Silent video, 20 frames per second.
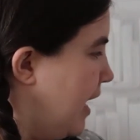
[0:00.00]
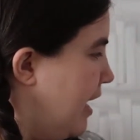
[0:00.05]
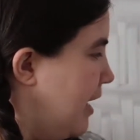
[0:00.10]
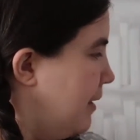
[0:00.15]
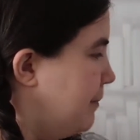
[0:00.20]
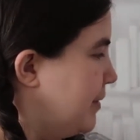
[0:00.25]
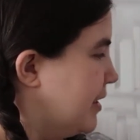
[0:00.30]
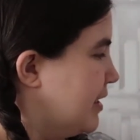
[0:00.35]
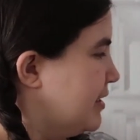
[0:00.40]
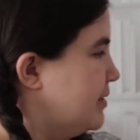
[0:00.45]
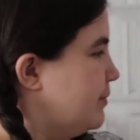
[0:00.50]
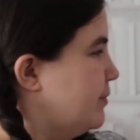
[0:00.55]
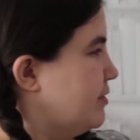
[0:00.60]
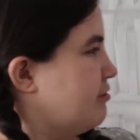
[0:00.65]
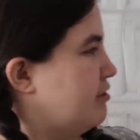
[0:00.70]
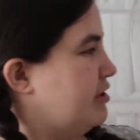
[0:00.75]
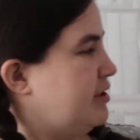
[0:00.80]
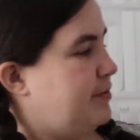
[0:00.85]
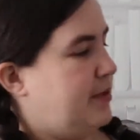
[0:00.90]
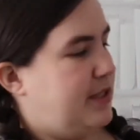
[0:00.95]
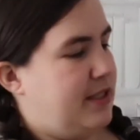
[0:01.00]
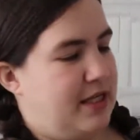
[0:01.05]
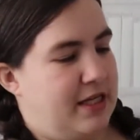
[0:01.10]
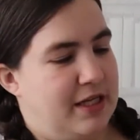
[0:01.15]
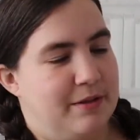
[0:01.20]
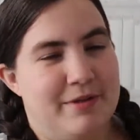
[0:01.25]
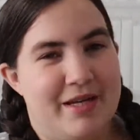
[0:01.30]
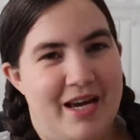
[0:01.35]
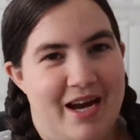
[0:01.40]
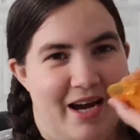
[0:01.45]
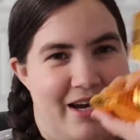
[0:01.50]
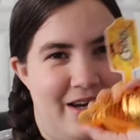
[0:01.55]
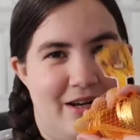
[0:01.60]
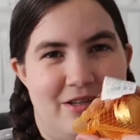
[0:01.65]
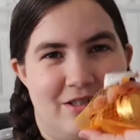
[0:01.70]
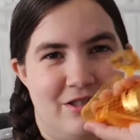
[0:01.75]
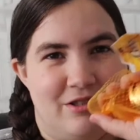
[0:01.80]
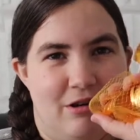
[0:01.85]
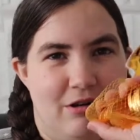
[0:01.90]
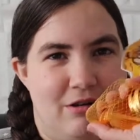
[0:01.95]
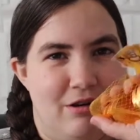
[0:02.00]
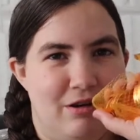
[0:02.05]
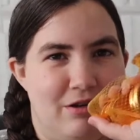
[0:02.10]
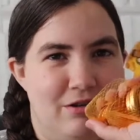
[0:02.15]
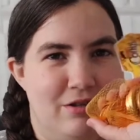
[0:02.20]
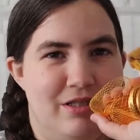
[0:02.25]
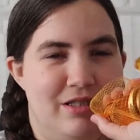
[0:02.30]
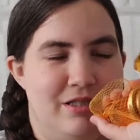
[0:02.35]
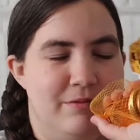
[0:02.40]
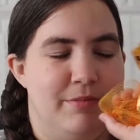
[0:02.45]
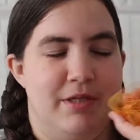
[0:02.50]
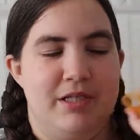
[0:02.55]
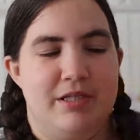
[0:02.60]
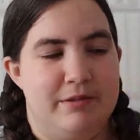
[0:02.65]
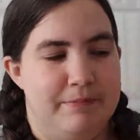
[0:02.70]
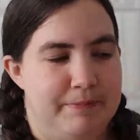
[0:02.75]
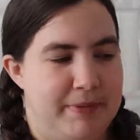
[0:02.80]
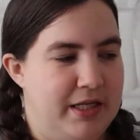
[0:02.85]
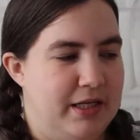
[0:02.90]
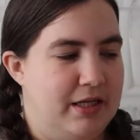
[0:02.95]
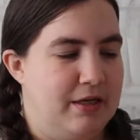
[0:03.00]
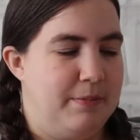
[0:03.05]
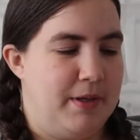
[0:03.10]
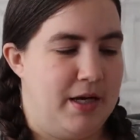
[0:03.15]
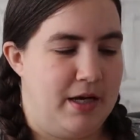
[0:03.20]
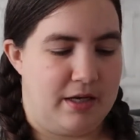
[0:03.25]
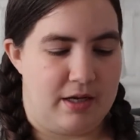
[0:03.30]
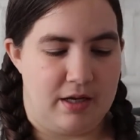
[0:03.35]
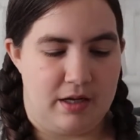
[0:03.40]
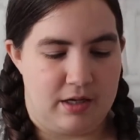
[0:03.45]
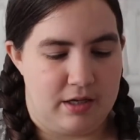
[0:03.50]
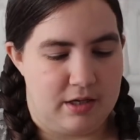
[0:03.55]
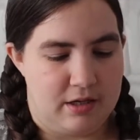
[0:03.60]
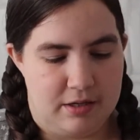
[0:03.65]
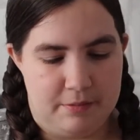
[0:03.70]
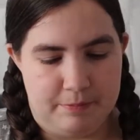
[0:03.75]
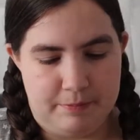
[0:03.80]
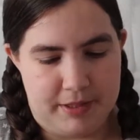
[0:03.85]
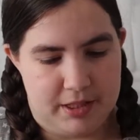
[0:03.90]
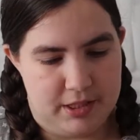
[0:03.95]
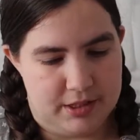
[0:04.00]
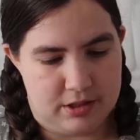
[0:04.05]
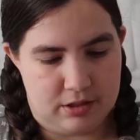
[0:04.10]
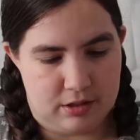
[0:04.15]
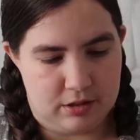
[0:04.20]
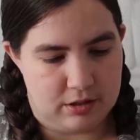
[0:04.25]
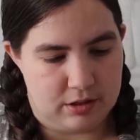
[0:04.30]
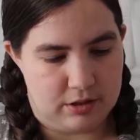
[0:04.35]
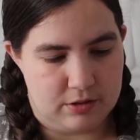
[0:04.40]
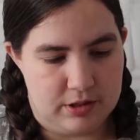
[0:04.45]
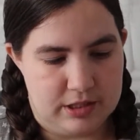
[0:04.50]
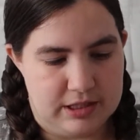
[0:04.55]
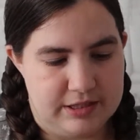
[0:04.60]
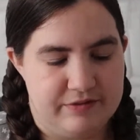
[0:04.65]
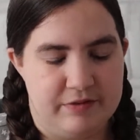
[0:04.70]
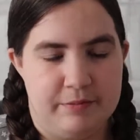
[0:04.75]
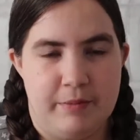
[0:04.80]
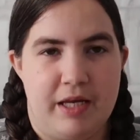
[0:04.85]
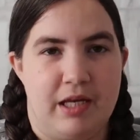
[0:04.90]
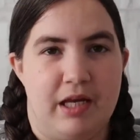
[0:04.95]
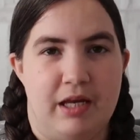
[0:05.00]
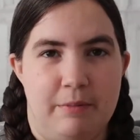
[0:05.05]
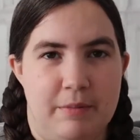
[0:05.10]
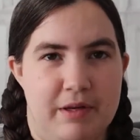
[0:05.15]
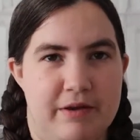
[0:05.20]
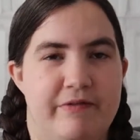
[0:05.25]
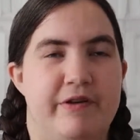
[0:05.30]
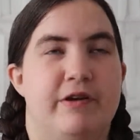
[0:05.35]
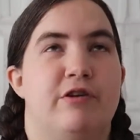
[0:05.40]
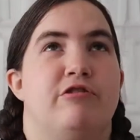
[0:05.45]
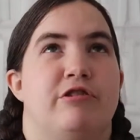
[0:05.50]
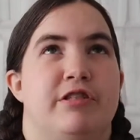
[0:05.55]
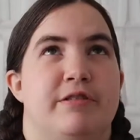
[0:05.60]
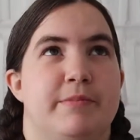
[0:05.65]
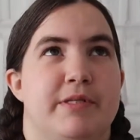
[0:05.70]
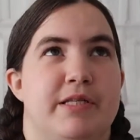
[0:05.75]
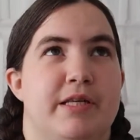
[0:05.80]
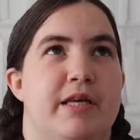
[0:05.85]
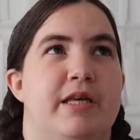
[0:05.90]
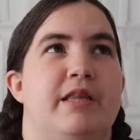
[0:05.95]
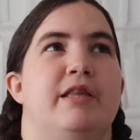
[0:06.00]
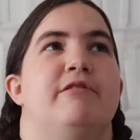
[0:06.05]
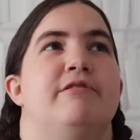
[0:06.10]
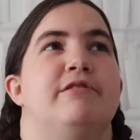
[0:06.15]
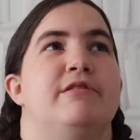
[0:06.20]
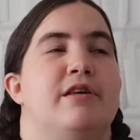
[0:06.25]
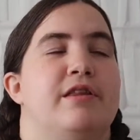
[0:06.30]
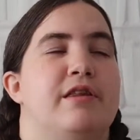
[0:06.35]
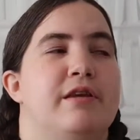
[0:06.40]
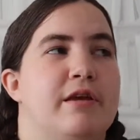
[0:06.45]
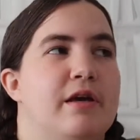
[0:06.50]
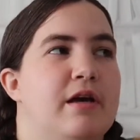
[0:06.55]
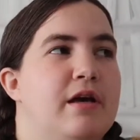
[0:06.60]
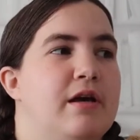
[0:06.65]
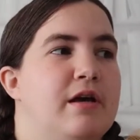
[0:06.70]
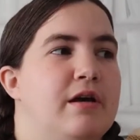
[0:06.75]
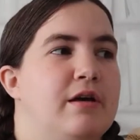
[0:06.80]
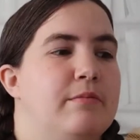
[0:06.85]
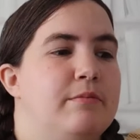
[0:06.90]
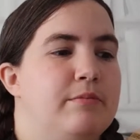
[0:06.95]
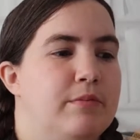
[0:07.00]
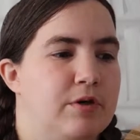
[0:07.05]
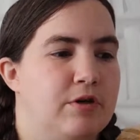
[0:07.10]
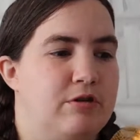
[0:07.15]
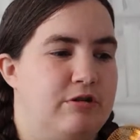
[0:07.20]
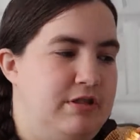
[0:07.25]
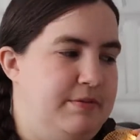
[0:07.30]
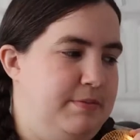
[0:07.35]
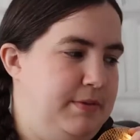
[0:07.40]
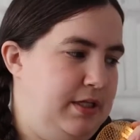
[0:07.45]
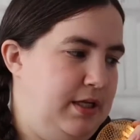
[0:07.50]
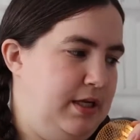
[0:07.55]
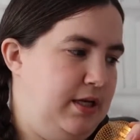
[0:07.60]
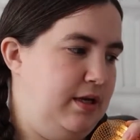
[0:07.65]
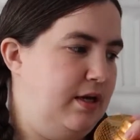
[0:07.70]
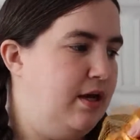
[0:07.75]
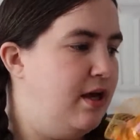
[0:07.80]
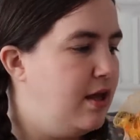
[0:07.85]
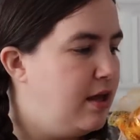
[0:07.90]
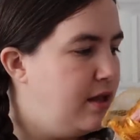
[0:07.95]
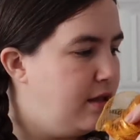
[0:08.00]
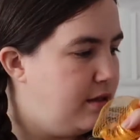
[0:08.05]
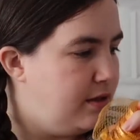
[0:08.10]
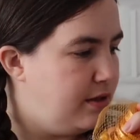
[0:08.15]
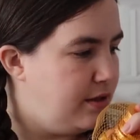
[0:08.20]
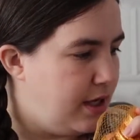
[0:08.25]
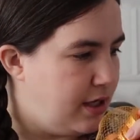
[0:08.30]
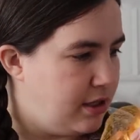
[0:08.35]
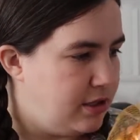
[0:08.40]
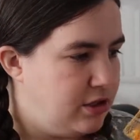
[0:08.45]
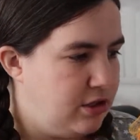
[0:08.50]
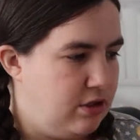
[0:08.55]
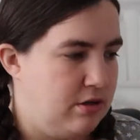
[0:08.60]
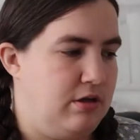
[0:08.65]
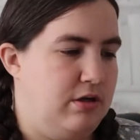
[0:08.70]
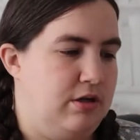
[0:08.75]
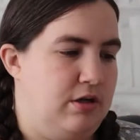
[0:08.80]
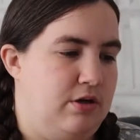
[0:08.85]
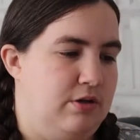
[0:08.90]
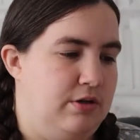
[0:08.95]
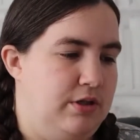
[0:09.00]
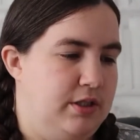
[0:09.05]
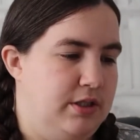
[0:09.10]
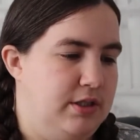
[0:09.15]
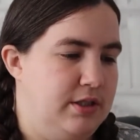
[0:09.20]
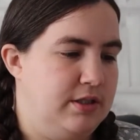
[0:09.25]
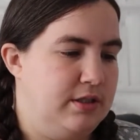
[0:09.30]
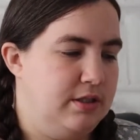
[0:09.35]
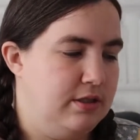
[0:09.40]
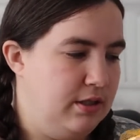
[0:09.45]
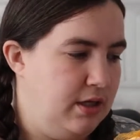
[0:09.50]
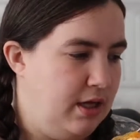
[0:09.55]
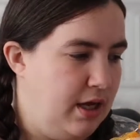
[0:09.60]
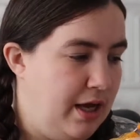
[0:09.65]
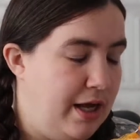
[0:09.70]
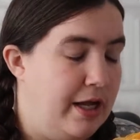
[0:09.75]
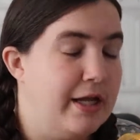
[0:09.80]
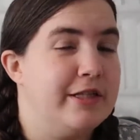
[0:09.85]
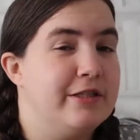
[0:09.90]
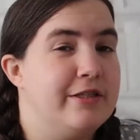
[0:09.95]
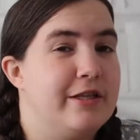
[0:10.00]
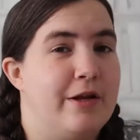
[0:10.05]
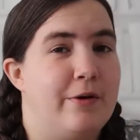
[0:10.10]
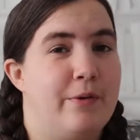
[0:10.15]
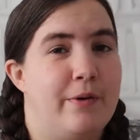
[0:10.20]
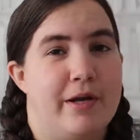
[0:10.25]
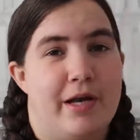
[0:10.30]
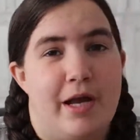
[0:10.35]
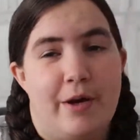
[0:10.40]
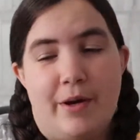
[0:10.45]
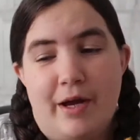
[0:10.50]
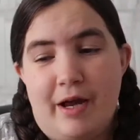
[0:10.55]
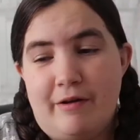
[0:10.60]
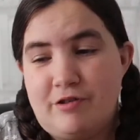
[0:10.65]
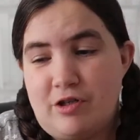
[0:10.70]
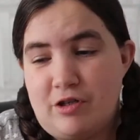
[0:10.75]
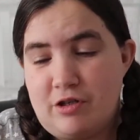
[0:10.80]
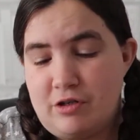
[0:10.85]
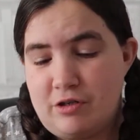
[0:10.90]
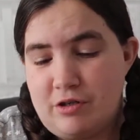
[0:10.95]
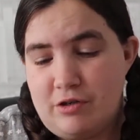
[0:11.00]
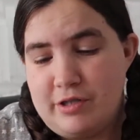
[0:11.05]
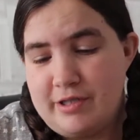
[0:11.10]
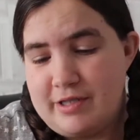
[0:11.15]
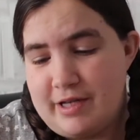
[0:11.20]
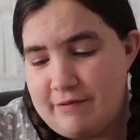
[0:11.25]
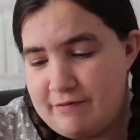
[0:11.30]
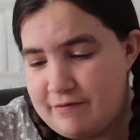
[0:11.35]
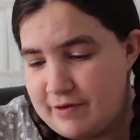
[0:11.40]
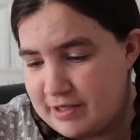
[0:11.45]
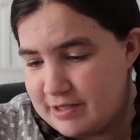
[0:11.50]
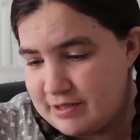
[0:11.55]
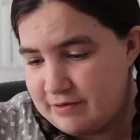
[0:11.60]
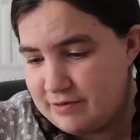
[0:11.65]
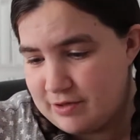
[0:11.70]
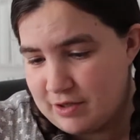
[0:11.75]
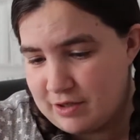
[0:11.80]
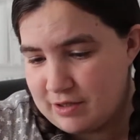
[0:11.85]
And because it was Christmas themed, I got chocolate coins in my speaker bag. You can't beat chocolate coins for making me feel Christmassy. There is nothing more Christmassy than chocolate coins. And so now I have chocolate coins and festive